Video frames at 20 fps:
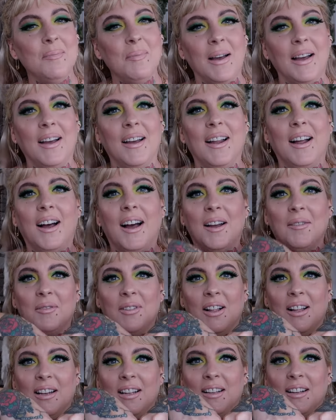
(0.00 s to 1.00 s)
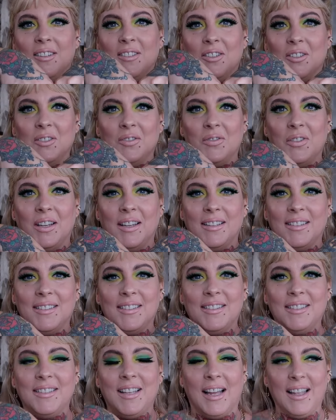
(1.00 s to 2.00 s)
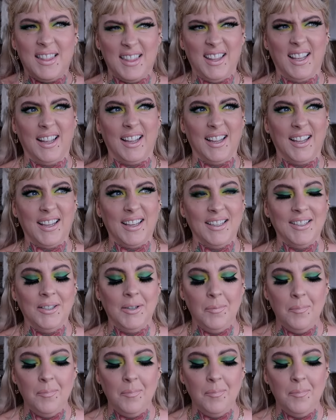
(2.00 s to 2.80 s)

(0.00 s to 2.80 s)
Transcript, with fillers: but I'm glad I got Dollface, I think.